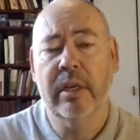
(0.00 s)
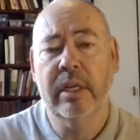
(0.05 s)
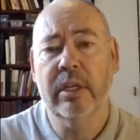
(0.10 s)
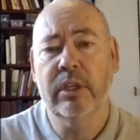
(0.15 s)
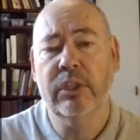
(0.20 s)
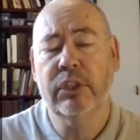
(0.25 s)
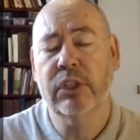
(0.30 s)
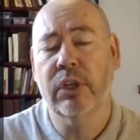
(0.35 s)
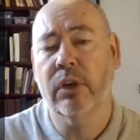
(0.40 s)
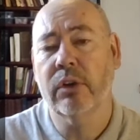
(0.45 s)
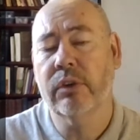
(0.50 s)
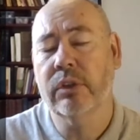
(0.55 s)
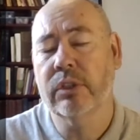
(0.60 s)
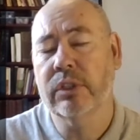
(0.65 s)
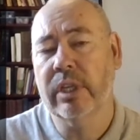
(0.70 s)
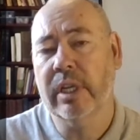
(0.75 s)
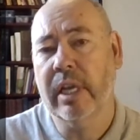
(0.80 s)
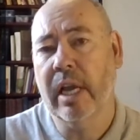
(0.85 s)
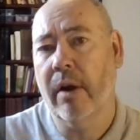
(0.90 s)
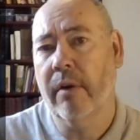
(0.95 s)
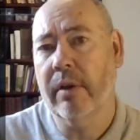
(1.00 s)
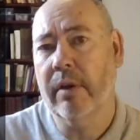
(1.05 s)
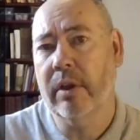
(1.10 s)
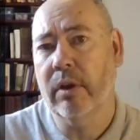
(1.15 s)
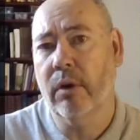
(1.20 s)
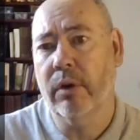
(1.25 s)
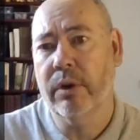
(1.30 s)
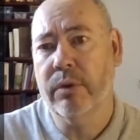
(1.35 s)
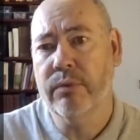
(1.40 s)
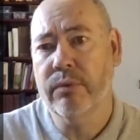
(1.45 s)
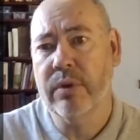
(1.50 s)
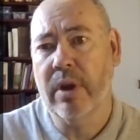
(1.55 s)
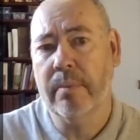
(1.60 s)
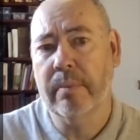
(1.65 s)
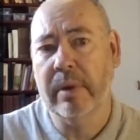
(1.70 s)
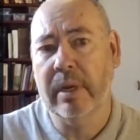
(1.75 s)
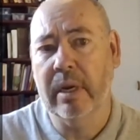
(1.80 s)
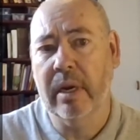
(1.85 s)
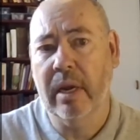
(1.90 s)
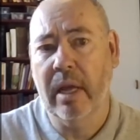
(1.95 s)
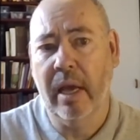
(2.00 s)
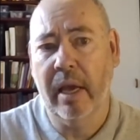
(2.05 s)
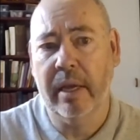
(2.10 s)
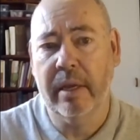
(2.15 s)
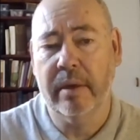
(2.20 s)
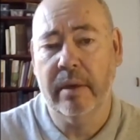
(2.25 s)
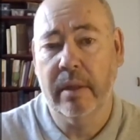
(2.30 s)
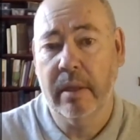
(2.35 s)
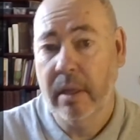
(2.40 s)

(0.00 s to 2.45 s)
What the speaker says: children to carry on a family line.